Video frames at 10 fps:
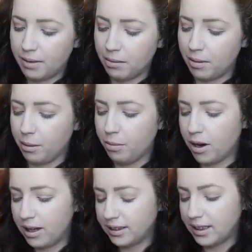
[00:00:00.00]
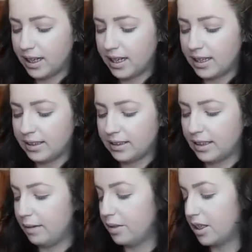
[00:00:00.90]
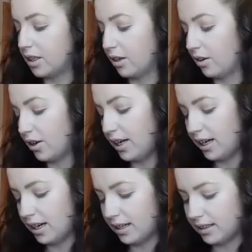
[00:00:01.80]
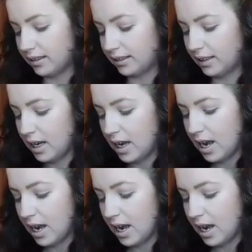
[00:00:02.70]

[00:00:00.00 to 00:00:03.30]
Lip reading: minimally processed, limited ingredients.